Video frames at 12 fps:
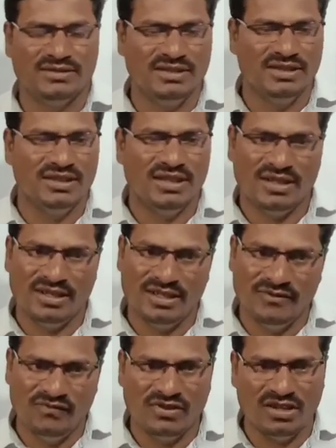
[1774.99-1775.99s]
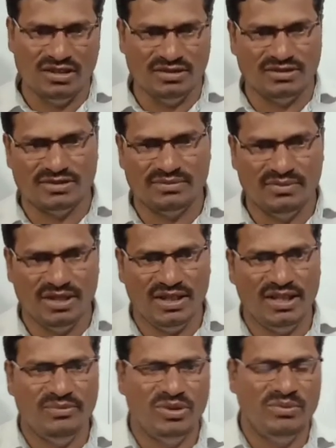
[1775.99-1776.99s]
These are different. Male
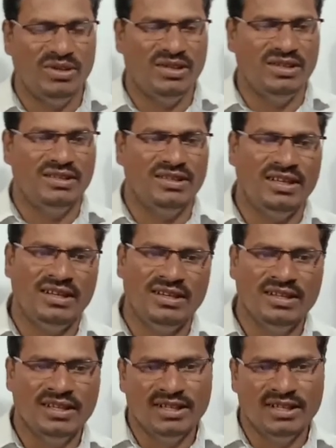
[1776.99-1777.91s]
and female, these are